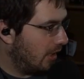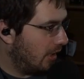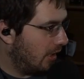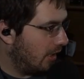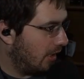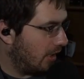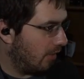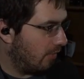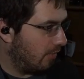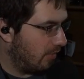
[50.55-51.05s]

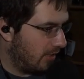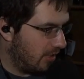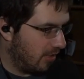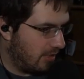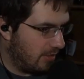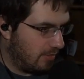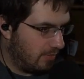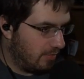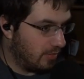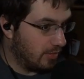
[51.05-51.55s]
Uh, one of,
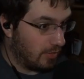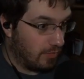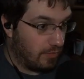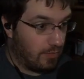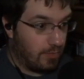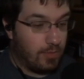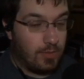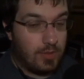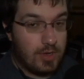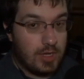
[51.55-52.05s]
was a
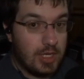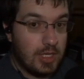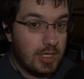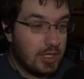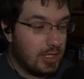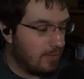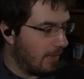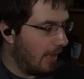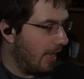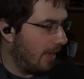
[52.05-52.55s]

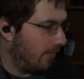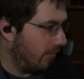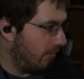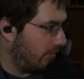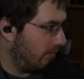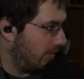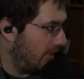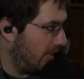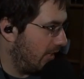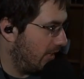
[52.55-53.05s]
really popular
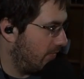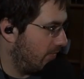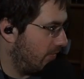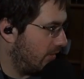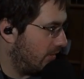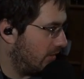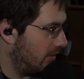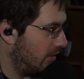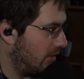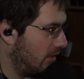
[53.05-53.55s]
game a
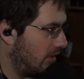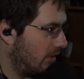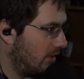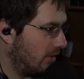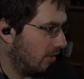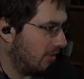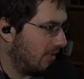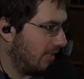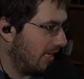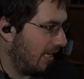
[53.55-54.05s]

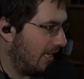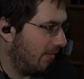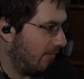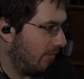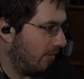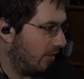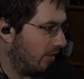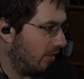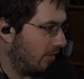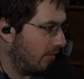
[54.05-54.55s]
long time
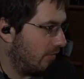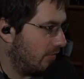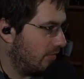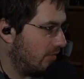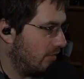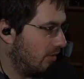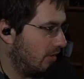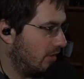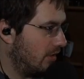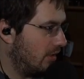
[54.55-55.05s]
ago
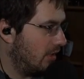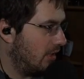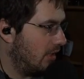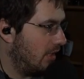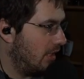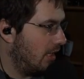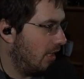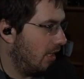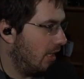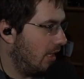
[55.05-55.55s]

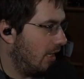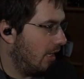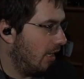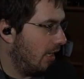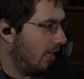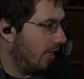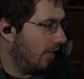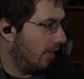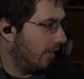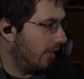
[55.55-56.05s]

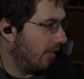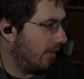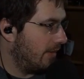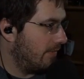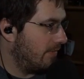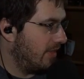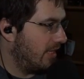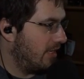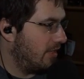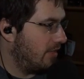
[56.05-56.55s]

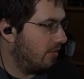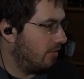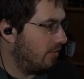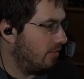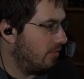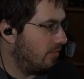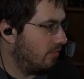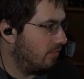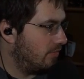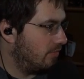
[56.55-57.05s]
um, that
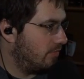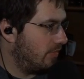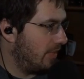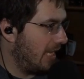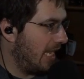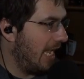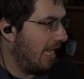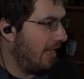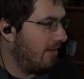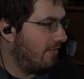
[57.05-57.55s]
you
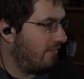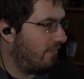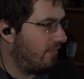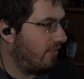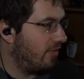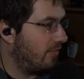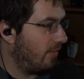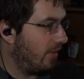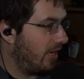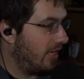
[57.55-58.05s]
had
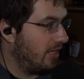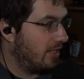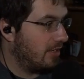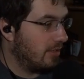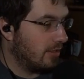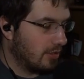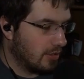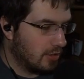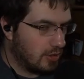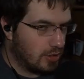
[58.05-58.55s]
free reign
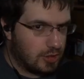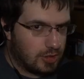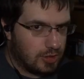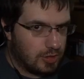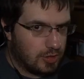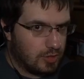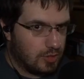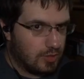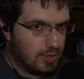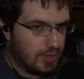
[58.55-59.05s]

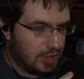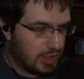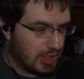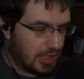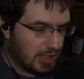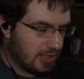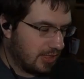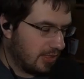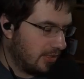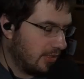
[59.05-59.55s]
to
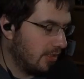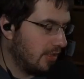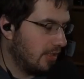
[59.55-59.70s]
adjust.